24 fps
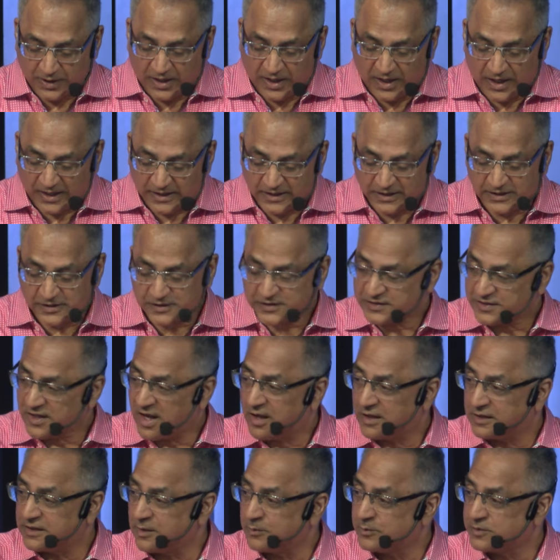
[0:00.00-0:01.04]
and his
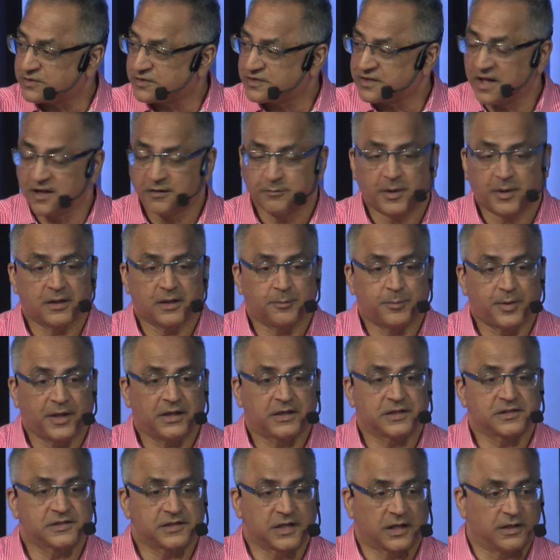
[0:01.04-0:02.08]
son that was saved
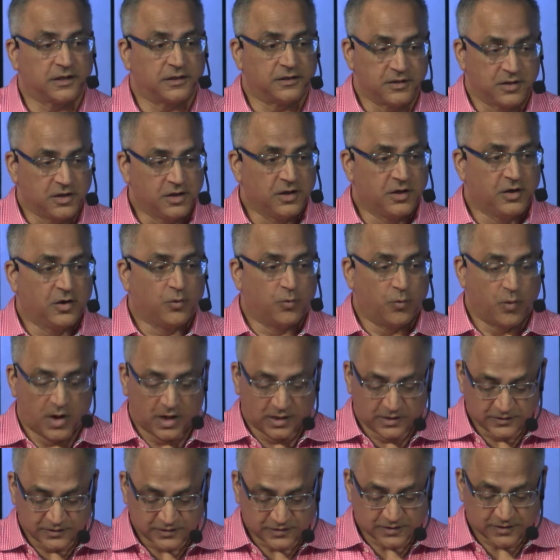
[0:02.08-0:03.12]
penicillin
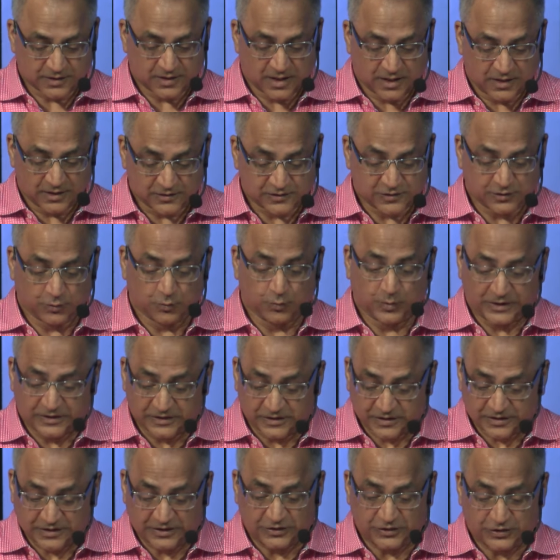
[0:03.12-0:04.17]
was uh, Sir
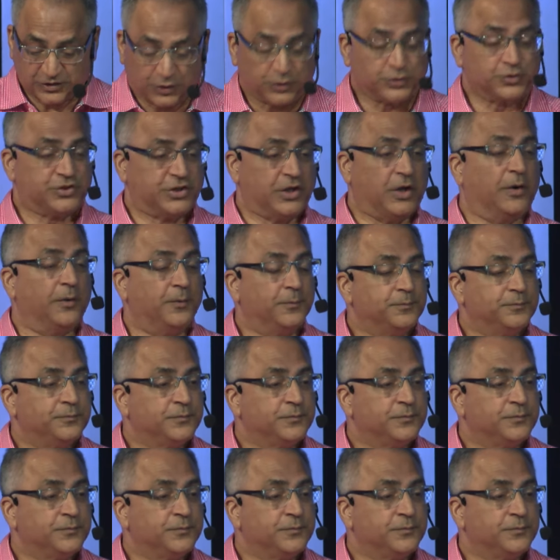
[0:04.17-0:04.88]
Winston Churchill.